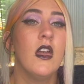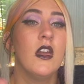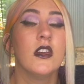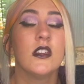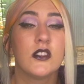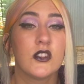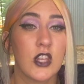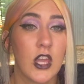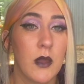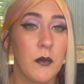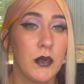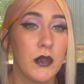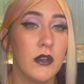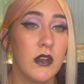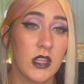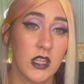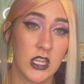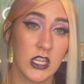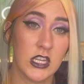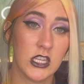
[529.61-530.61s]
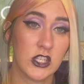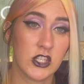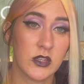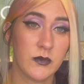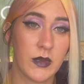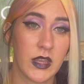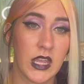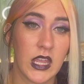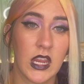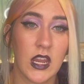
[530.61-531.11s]
shampooed and conditioned
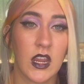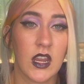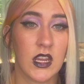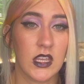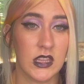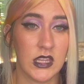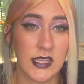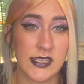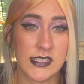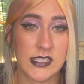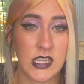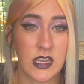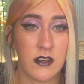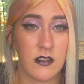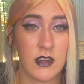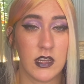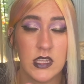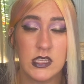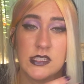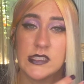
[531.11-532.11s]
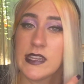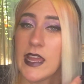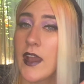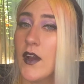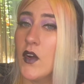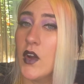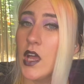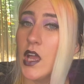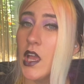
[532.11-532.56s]
my hair, and this is how it is now.